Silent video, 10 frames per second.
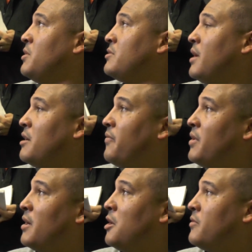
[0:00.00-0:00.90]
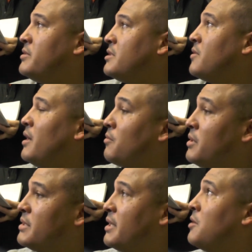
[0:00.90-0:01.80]
we try to feed off and just try to
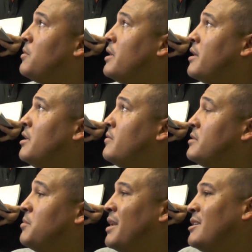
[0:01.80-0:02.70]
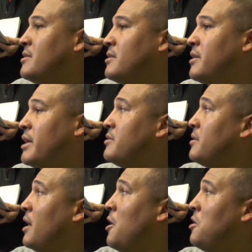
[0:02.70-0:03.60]
really take what they give us. I mean, that's the
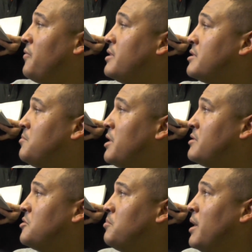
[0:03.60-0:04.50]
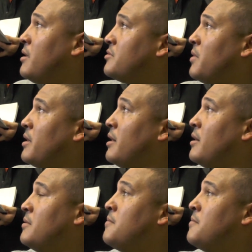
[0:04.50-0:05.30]
nature of our offense is being so balanced right now.